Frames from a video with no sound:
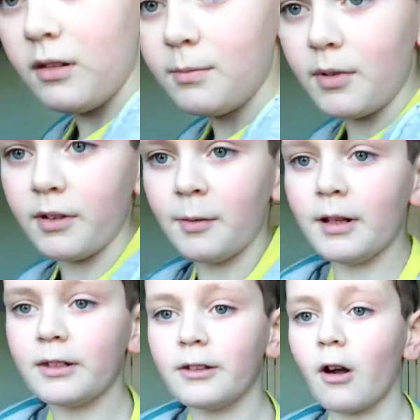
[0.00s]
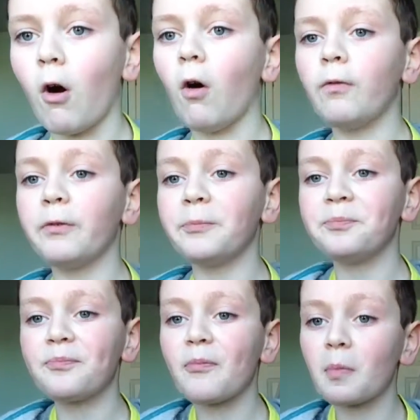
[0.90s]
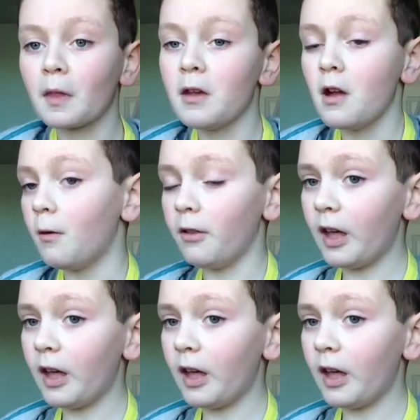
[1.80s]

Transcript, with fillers: but they make you cough. Well,